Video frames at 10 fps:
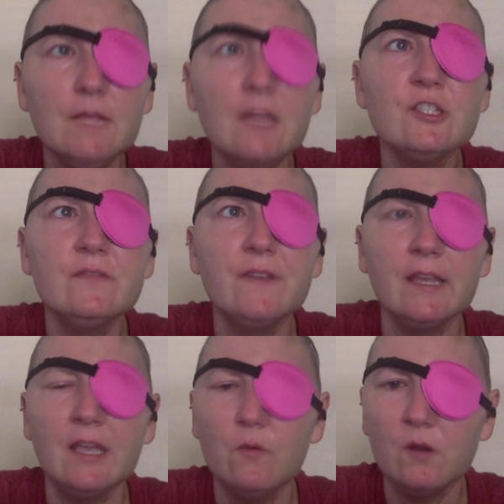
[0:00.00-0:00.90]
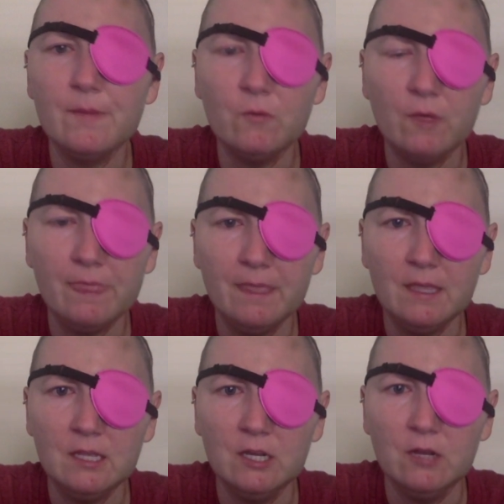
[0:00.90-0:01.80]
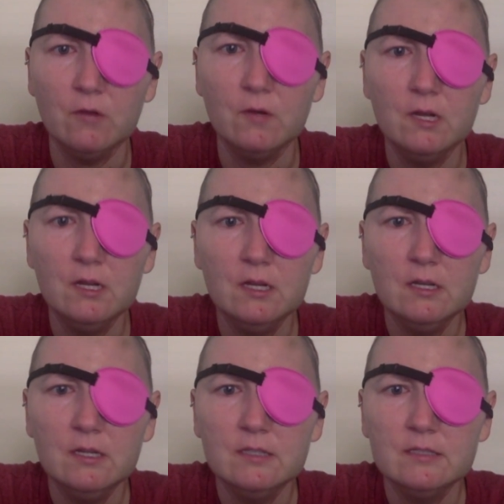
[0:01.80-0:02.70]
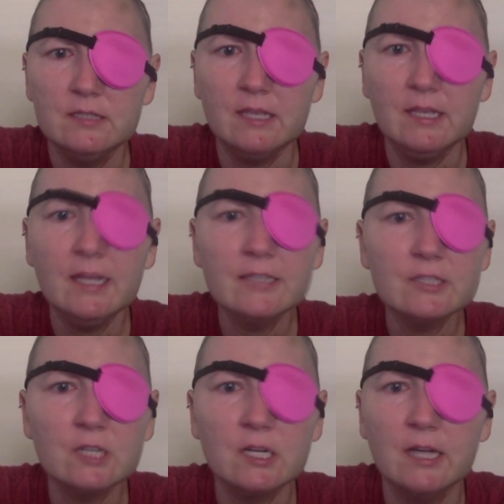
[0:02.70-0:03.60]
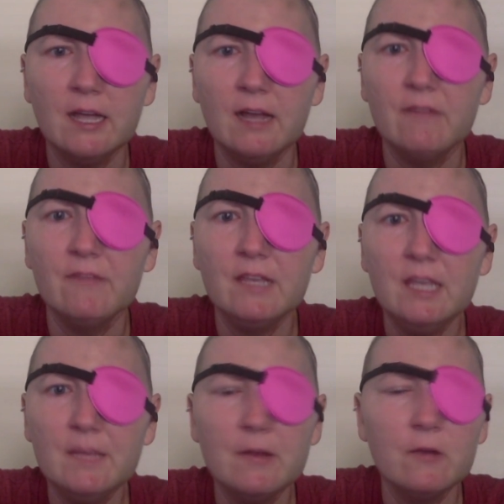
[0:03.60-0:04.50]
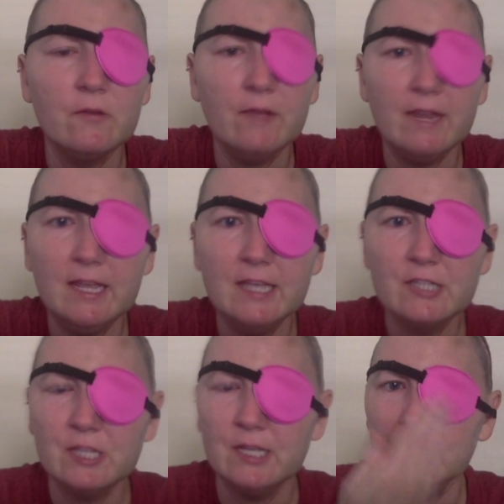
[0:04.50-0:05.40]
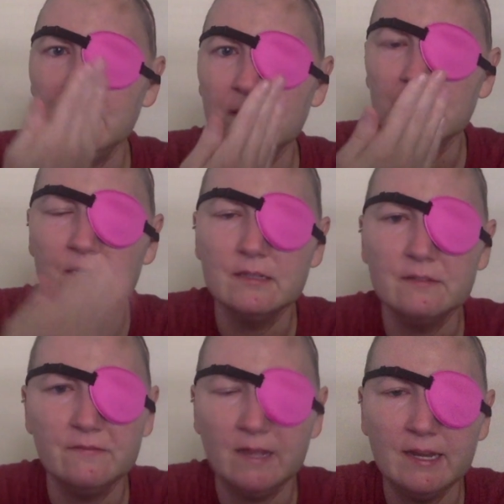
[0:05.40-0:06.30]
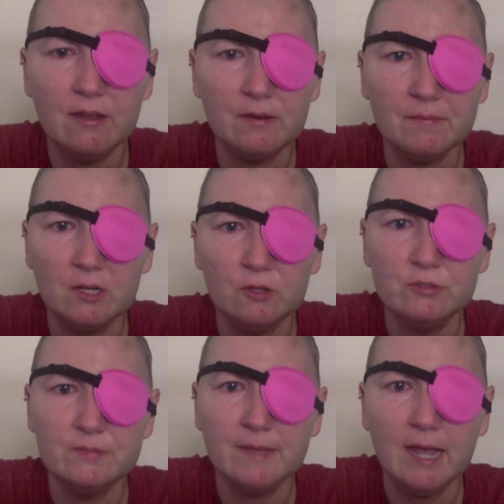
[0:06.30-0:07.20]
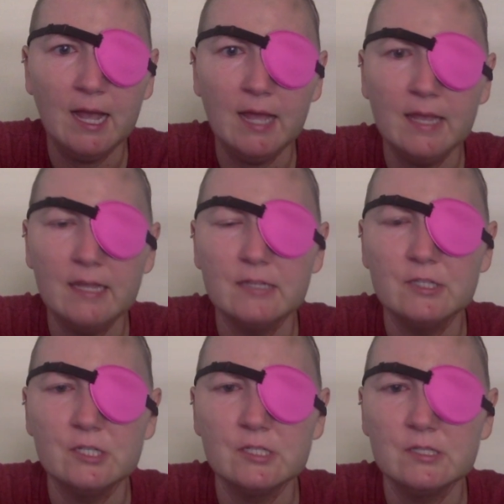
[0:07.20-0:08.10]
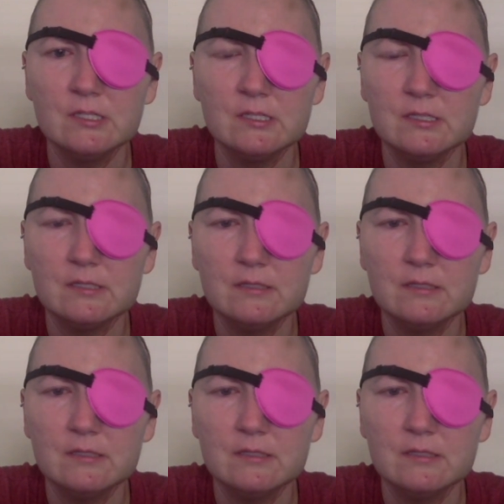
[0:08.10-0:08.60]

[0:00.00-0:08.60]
just feel like it would have been one thing, to get cancer and have the chemo and radiation, and then to find out I'm going to lose my eye. It just is,